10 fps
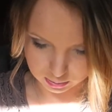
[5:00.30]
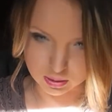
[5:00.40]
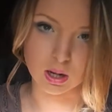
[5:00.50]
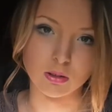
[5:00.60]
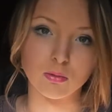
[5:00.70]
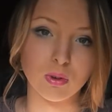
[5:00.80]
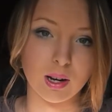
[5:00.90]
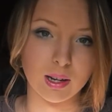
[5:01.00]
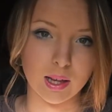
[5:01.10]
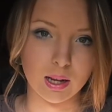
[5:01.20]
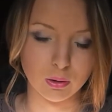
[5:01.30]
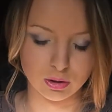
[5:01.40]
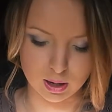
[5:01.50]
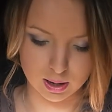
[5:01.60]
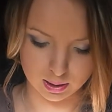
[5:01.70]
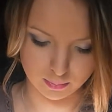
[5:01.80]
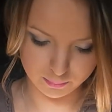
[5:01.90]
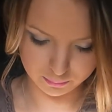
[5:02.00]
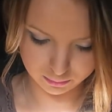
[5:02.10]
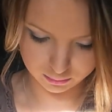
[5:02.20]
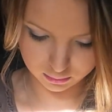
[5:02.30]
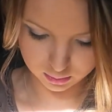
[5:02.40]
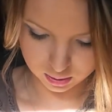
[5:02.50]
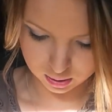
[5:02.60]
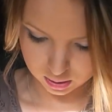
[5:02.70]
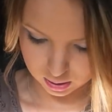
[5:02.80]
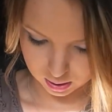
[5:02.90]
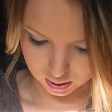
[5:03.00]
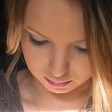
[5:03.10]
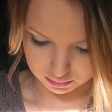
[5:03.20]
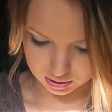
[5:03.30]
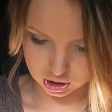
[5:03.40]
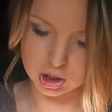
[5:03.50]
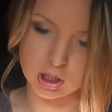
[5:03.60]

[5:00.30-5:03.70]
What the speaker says: around her is really ill or dying. And then when